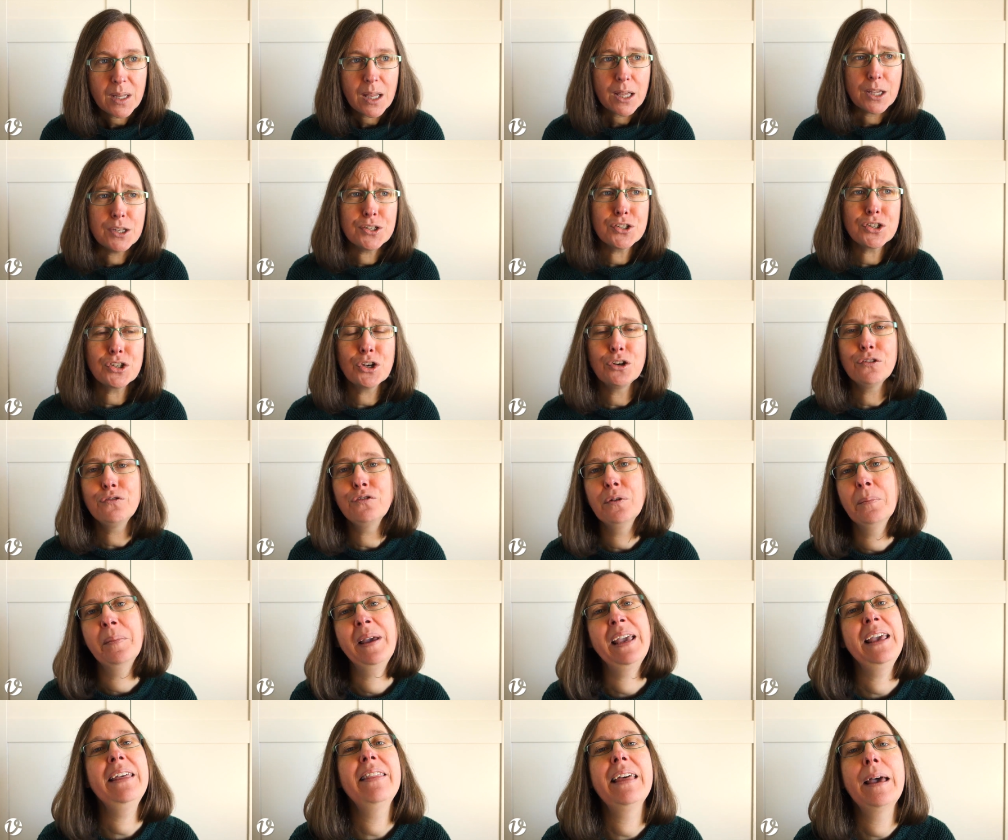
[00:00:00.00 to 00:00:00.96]
So for
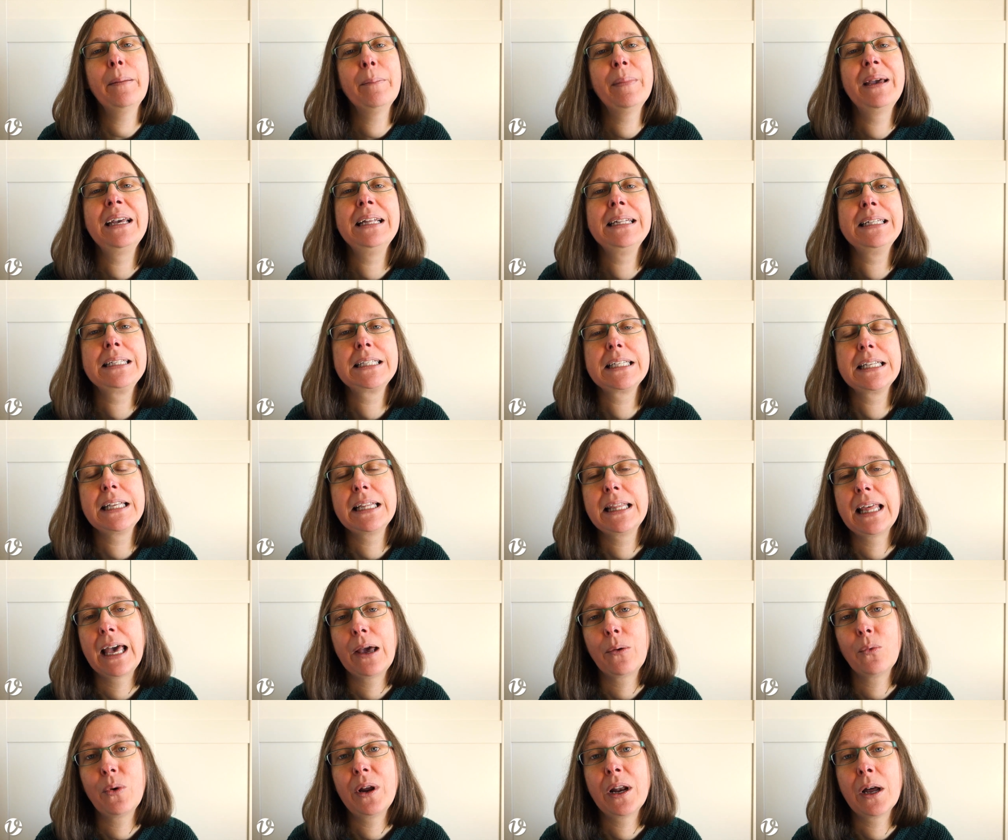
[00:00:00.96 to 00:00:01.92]
me, that means
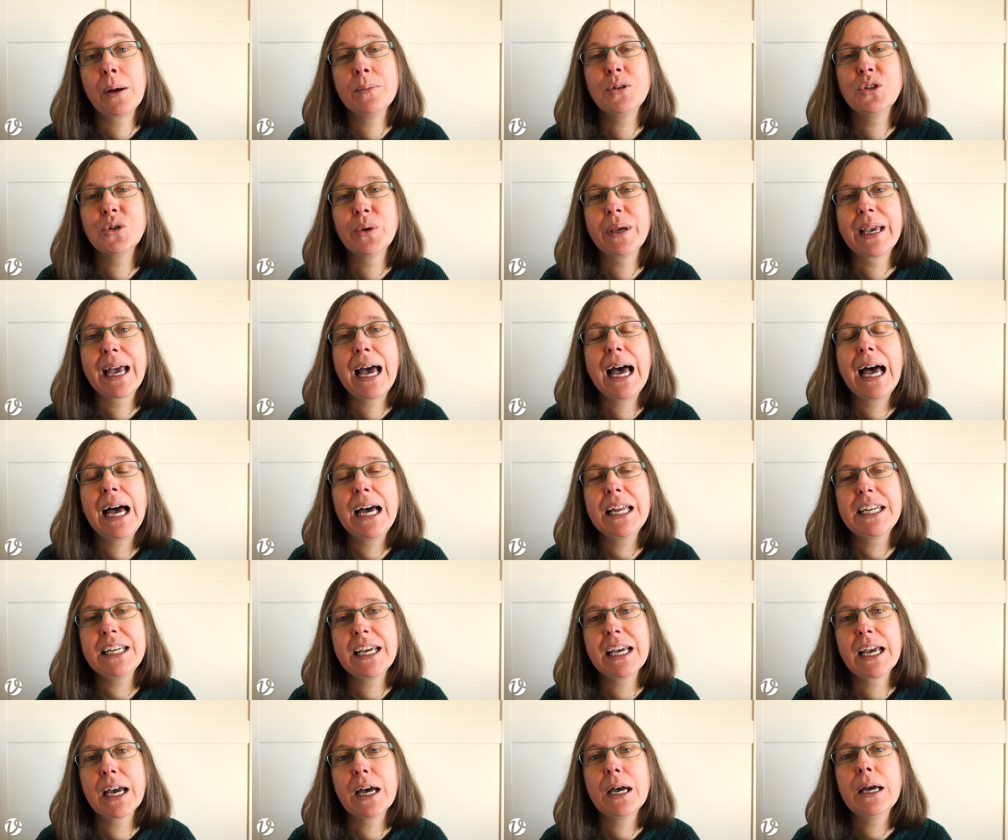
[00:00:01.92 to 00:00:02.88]
that when I'm doing
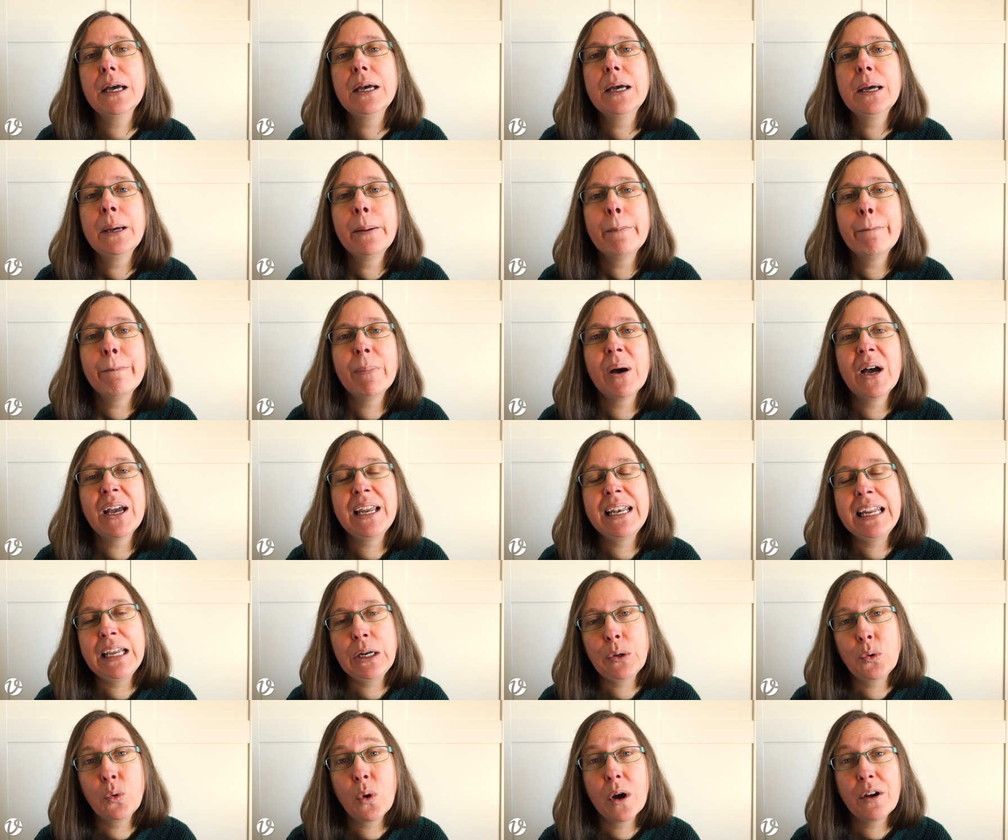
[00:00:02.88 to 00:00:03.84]
hardanger, my
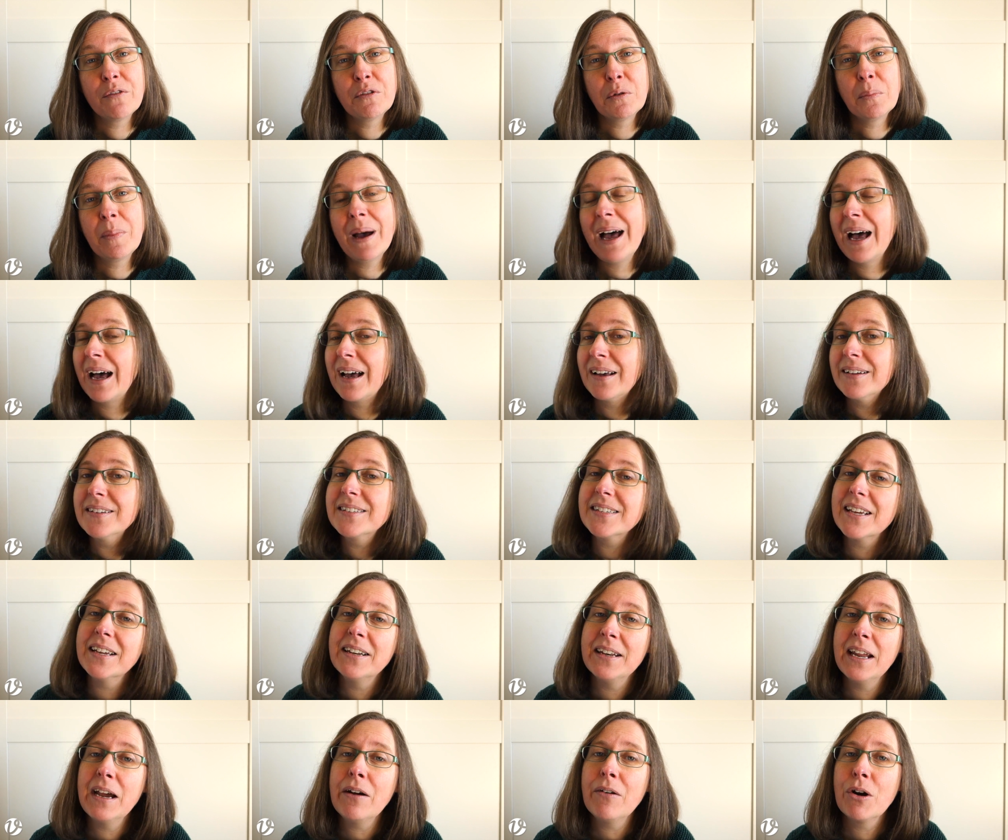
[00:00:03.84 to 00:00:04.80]
needle woven bars
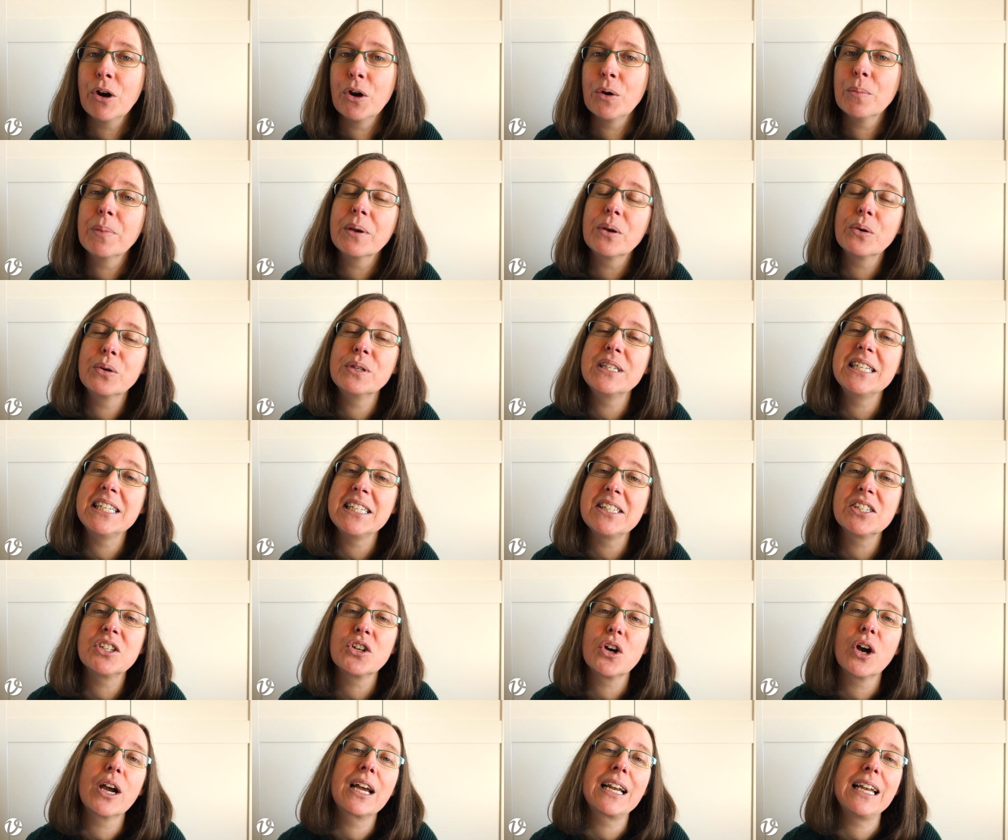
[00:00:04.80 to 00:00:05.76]
are narrow because
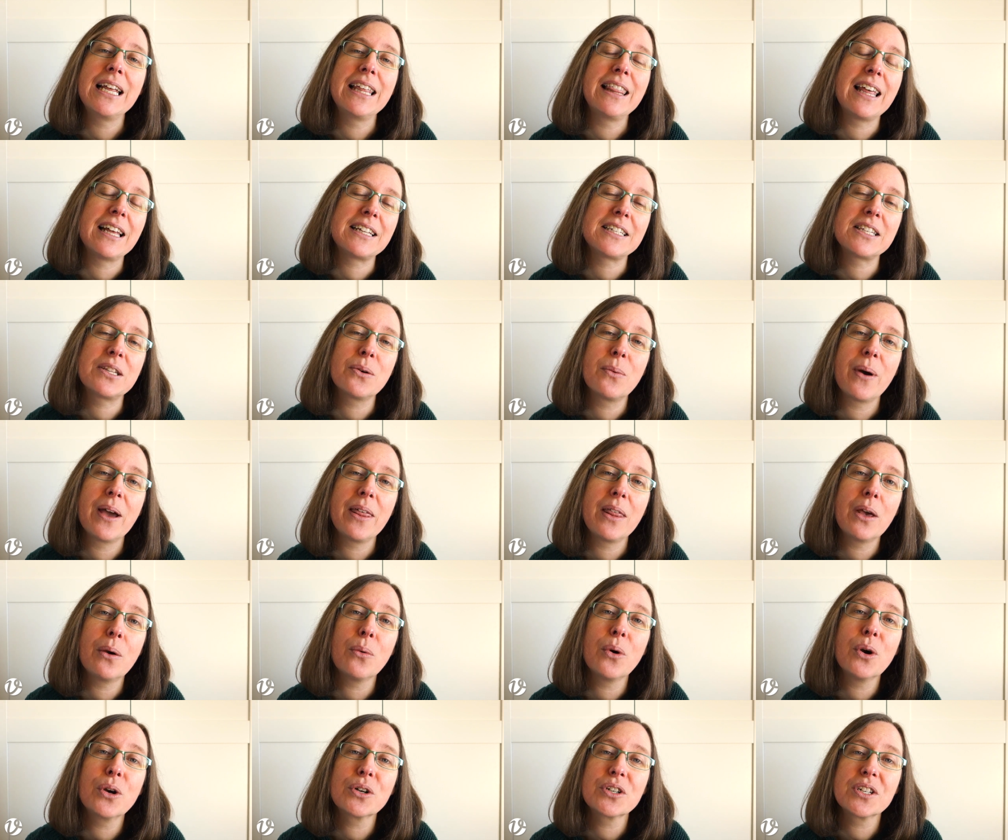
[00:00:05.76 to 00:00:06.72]
historically that's the way
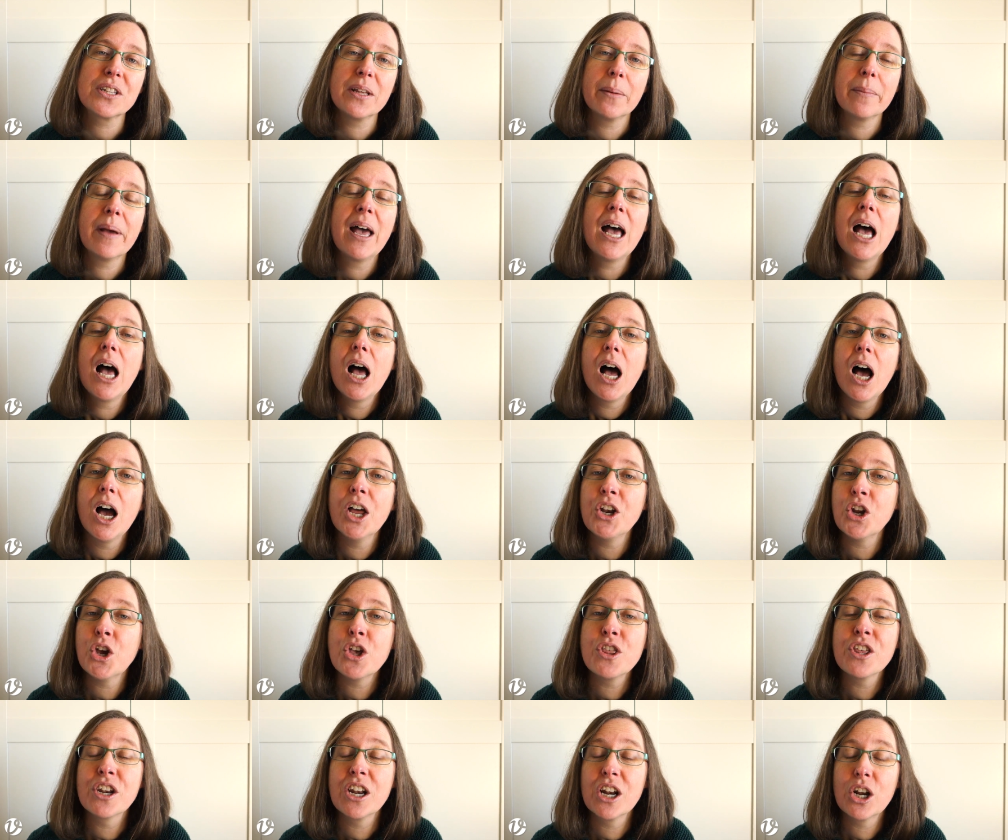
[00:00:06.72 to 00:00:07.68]
they worked them. I
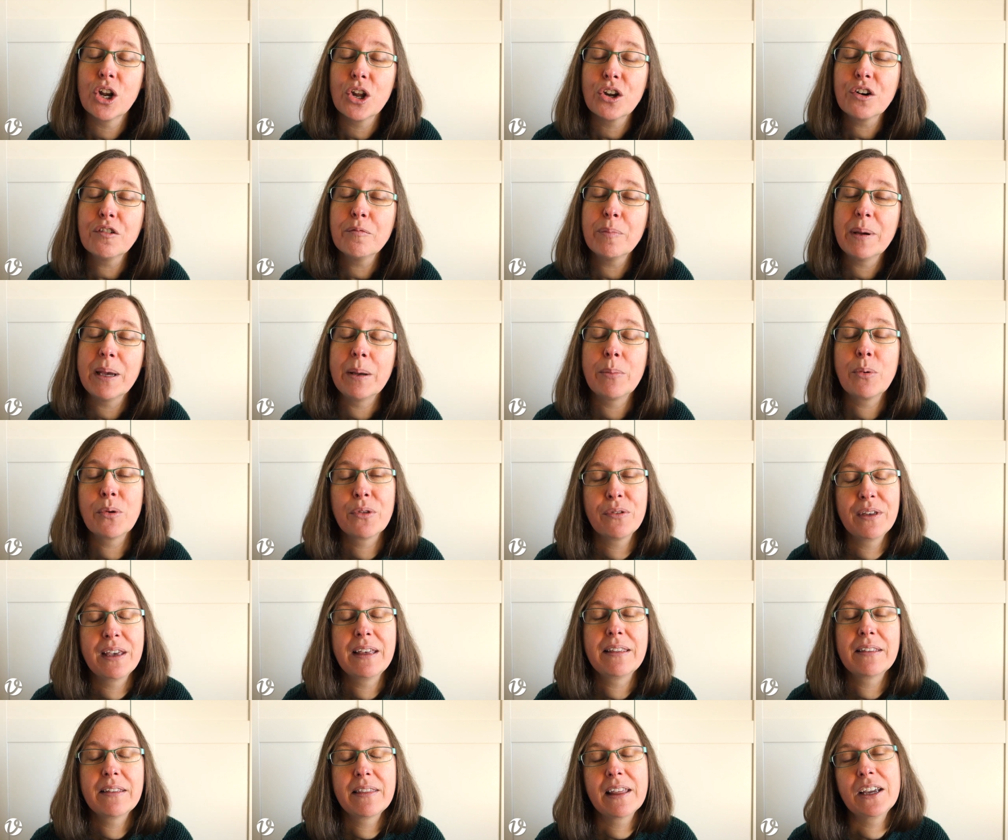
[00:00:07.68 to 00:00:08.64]
know that a lot of people
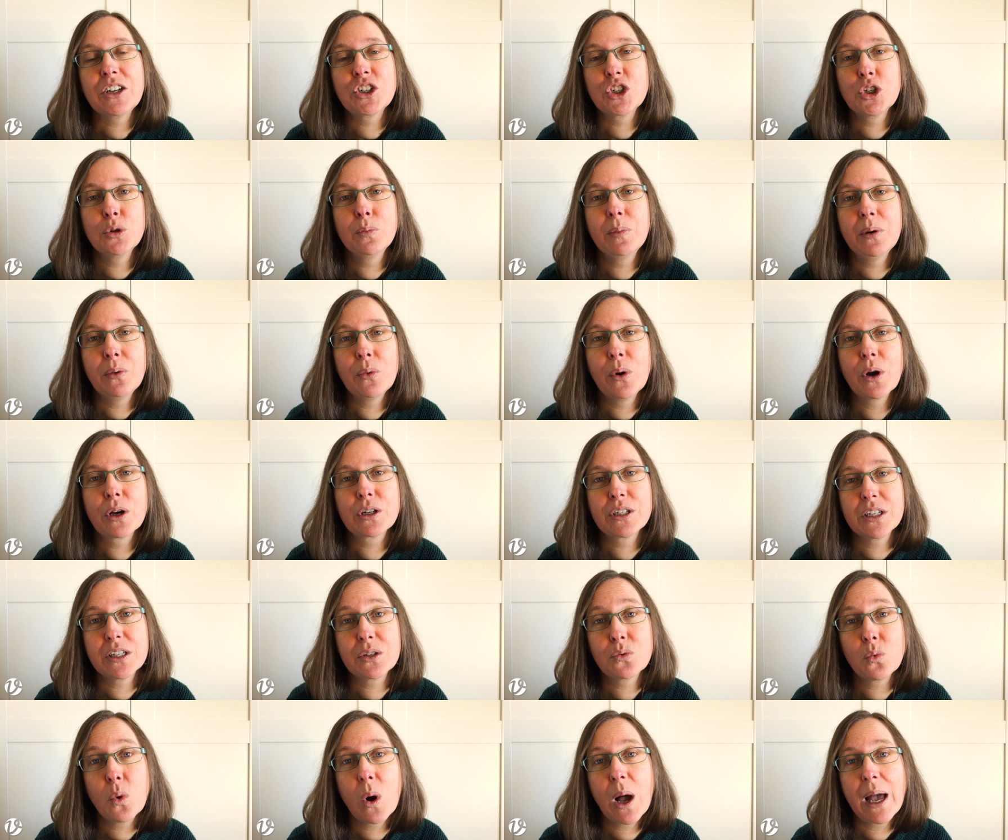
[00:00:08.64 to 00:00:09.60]
think that they should be worked
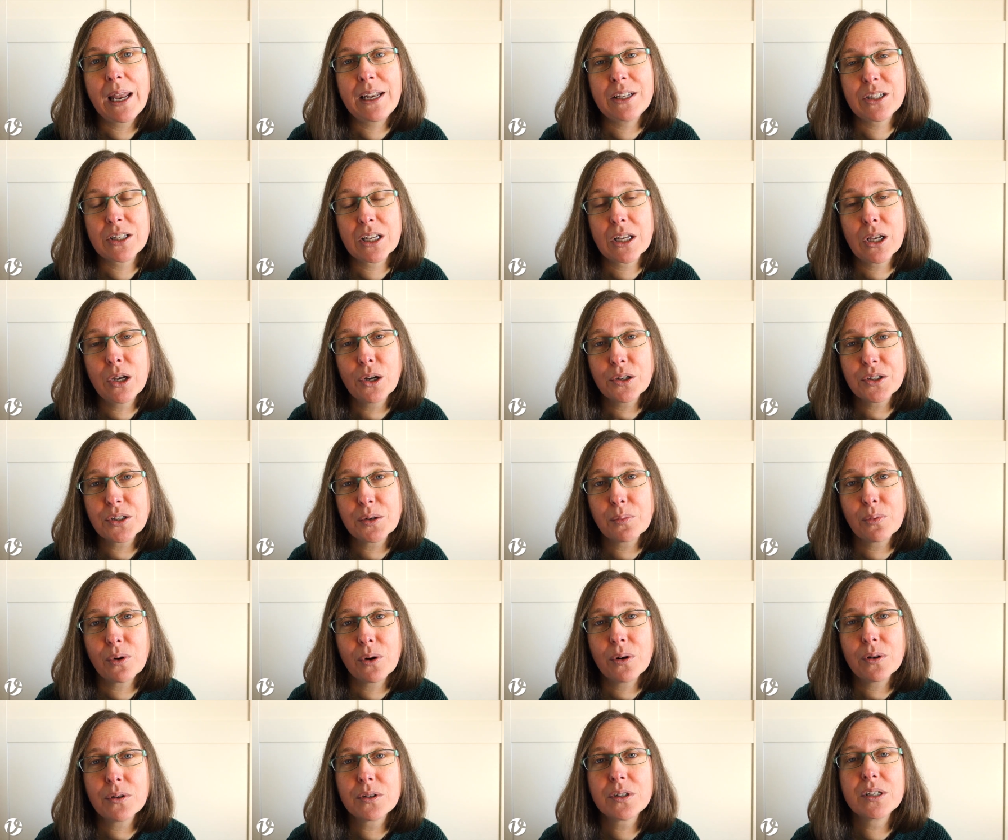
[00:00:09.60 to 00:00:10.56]
as wide as a cluster
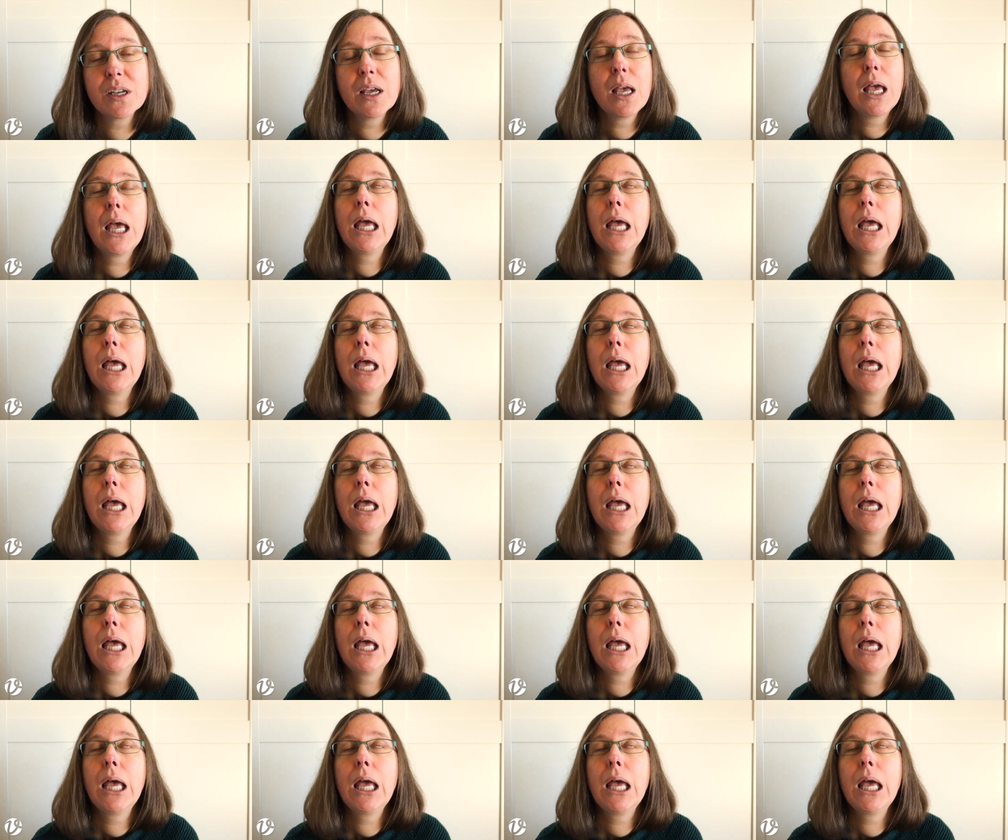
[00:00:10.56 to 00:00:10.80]
box,